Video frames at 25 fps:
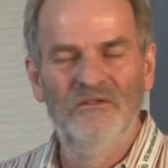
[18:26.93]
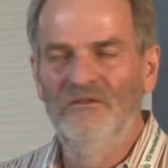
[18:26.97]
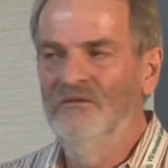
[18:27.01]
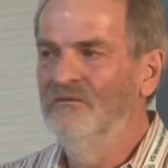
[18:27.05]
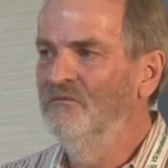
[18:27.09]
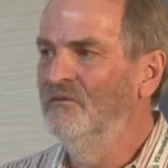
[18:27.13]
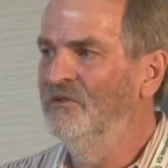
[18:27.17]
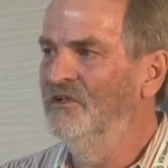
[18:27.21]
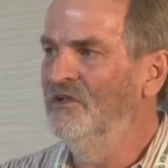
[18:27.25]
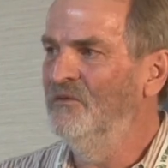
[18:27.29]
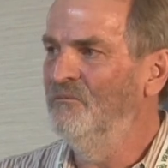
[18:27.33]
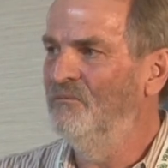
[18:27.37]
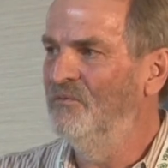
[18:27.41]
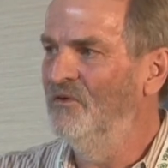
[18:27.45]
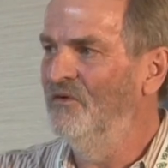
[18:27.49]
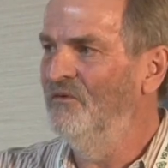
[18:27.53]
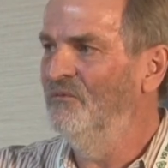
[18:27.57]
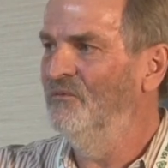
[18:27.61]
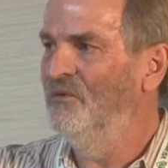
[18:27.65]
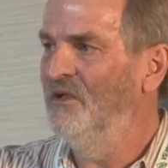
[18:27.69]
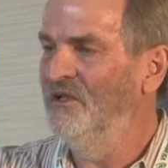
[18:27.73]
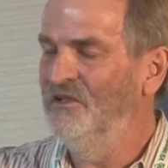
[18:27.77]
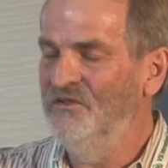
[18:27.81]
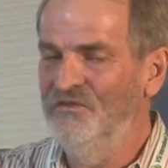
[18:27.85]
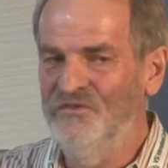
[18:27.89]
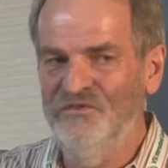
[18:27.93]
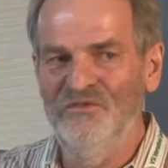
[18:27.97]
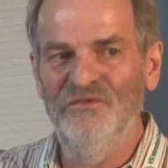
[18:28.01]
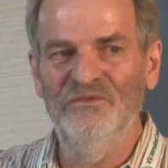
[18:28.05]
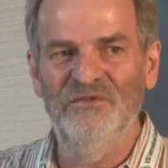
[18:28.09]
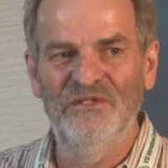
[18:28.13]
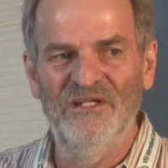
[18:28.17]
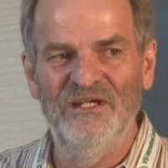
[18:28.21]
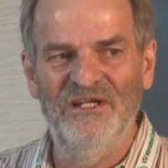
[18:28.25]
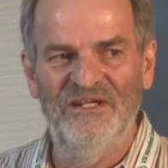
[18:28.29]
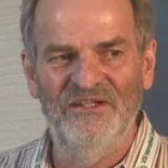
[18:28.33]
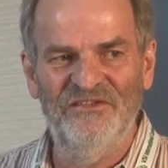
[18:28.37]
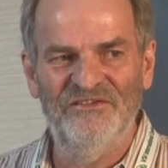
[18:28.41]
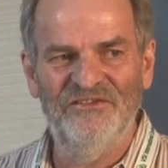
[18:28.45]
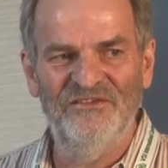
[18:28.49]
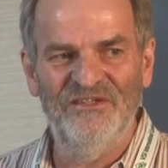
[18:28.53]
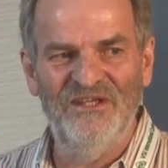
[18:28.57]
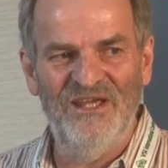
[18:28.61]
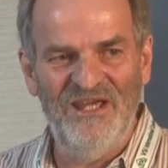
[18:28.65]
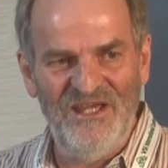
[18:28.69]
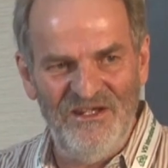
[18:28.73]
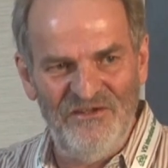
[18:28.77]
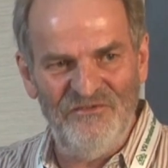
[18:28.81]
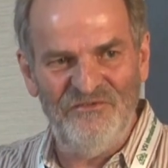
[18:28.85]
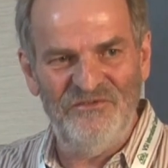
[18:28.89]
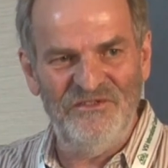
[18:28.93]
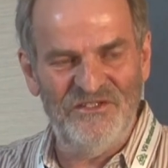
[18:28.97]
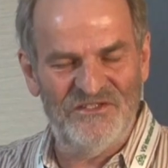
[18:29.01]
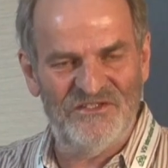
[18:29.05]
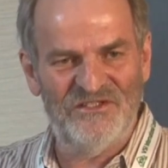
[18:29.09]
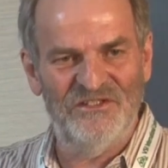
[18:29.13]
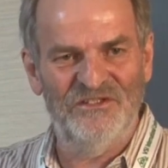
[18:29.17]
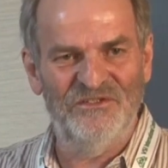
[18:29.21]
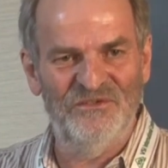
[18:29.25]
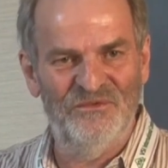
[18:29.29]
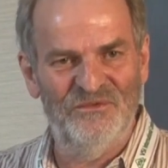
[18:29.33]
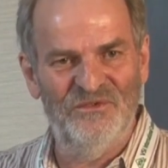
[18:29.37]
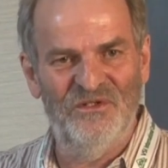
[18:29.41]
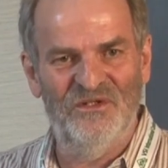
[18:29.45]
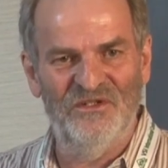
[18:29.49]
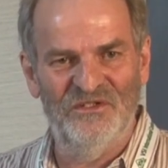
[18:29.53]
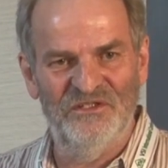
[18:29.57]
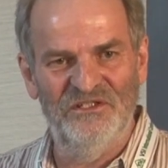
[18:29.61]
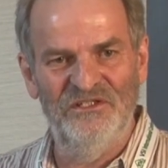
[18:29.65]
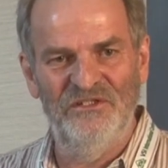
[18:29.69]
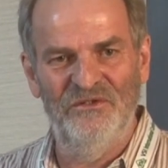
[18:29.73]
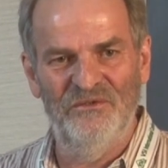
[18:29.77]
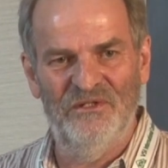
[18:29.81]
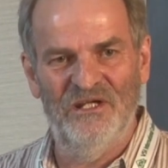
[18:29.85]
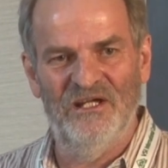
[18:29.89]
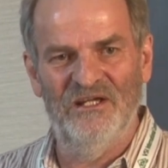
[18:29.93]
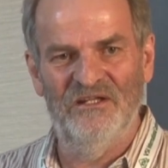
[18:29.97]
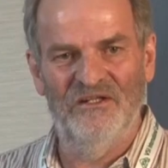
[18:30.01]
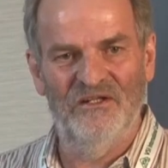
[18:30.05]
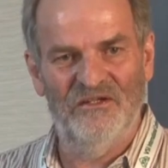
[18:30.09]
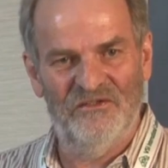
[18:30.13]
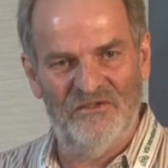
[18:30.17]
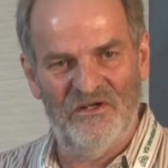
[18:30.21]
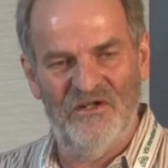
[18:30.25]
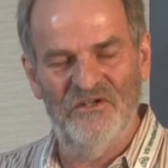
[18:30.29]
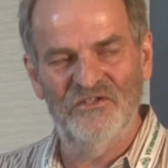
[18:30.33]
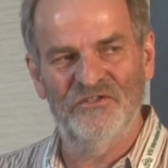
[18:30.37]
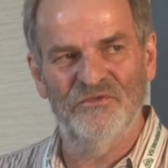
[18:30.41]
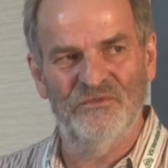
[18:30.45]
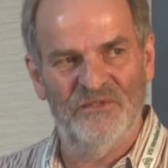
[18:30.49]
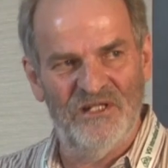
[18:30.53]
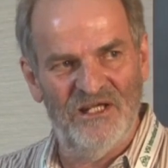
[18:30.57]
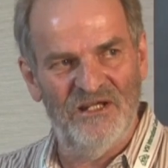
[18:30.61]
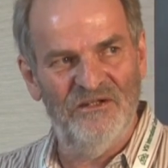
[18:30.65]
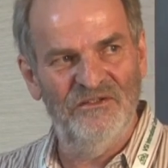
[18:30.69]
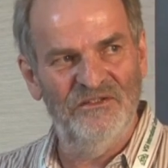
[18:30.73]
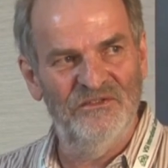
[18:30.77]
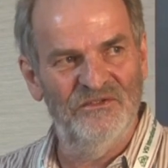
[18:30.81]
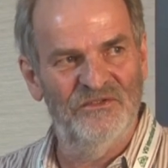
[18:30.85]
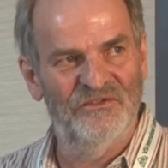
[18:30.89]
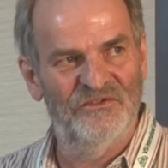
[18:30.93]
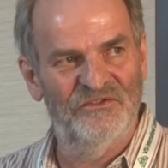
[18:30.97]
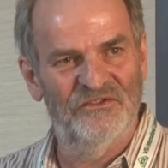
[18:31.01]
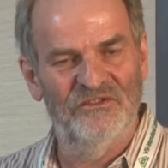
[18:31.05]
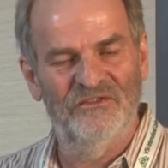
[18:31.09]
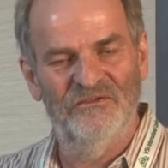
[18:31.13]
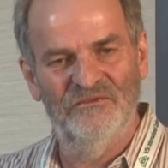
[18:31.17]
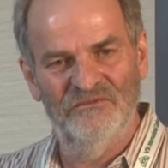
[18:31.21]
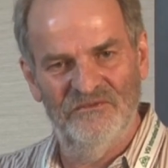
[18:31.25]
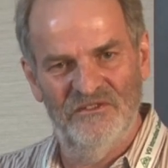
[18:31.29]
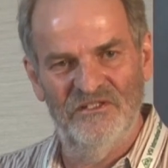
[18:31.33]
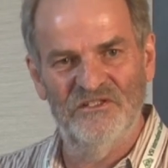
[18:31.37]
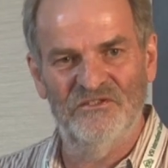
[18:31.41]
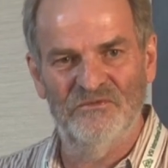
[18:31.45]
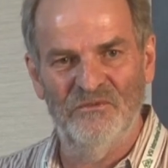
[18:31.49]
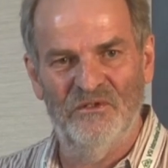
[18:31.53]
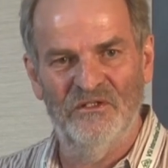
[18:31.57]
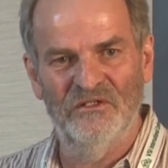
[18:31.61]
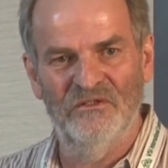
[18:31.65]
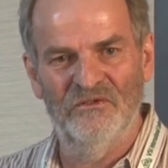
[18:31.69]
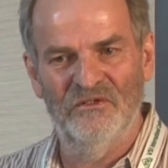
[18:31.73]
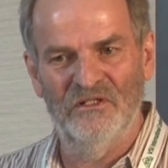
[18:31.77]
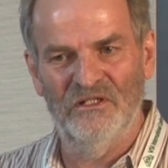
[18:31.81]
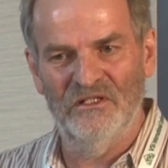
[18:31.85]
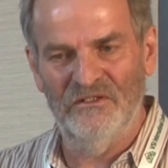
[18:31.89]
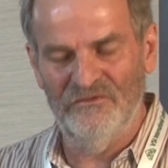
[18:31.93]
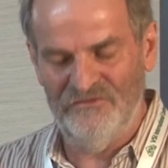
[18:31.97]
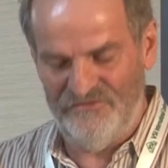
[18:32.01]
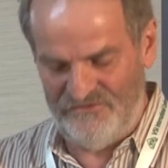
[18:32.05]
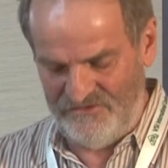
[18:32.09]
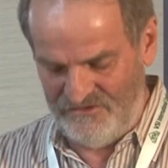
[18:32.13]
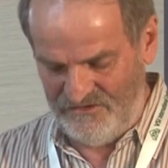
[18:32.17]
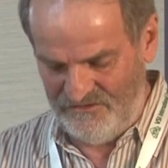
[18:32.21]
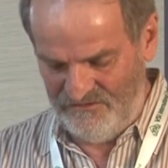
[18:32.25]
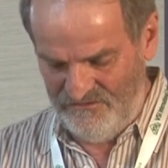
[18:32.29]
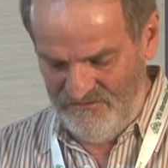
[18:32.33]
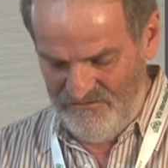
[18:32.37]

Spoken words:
When you do this, every single colony you get that grows without uracil is what you're after.